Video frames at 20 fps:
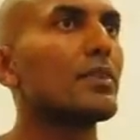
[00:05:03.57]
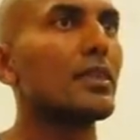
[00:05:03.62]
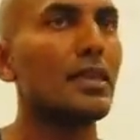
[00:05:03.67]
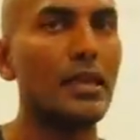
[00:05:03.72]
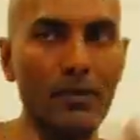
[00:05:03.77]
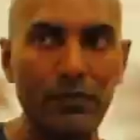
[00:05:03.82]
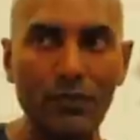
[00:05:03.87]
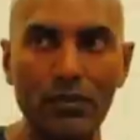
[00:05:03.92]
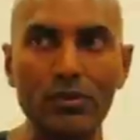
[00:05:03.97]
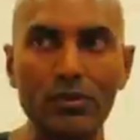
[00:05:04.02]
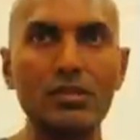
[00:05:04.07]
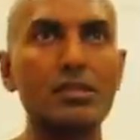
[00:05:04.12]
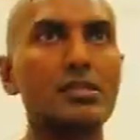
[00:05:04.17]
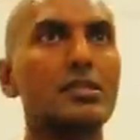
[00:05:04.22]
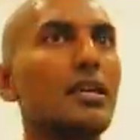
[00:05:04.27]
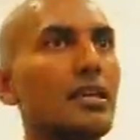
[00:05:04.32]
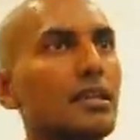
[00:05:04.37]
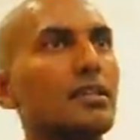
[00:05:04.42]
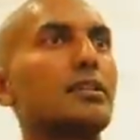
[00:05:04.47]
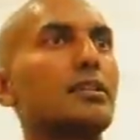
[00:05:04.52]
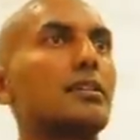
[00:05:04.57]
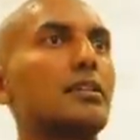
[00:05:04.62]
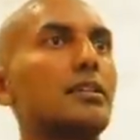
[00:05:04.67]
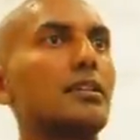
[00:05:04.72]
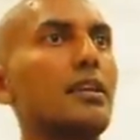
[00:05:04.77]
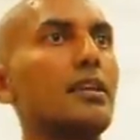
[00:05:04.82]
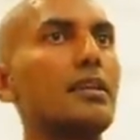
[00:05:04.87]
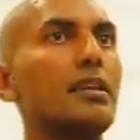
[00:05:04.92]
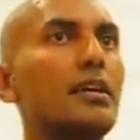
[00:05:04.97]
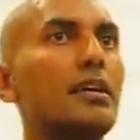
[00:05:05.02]
If you sit
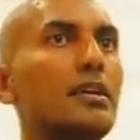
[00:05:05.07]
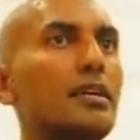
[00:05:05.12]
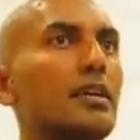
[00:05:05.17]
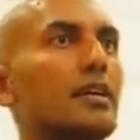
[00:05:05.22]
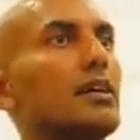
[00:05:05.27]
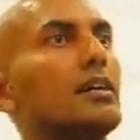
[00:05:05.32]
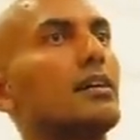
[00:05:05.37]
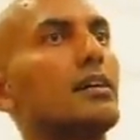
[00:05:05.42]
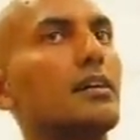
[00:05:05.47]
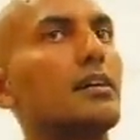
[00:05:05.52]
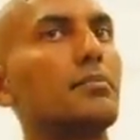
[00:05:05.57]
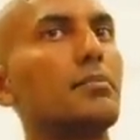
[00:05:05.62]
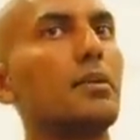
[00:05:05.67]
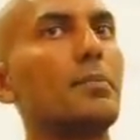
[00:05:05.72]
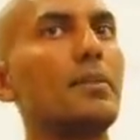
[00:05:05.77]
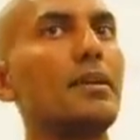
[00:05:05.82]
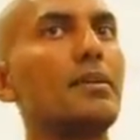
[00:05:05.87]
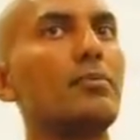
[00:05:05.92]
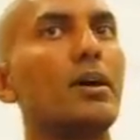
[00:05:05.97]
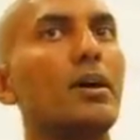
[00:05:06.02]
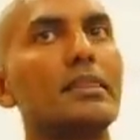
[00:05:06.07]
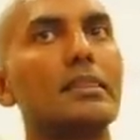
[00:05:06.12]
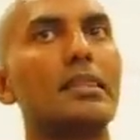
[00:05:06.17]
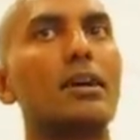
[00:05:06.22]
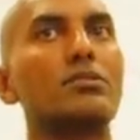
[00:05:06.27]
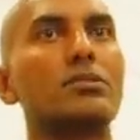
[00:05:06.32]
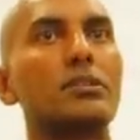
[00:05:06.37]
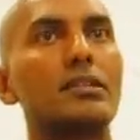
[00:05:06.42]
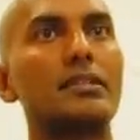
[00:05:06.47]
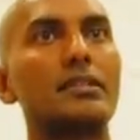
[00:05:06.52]
in a year, maybe
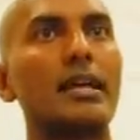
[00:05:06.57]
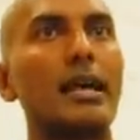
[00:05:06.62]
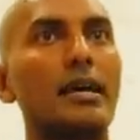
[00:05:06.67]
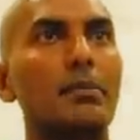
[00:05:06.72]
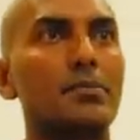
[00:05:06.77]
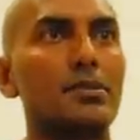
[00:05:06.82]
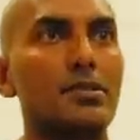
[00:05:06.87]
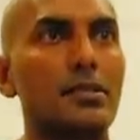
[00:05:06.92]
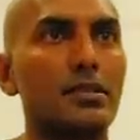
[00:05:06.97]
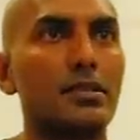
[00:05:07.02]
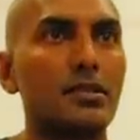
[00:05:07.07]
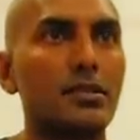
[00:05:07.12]
1000 times.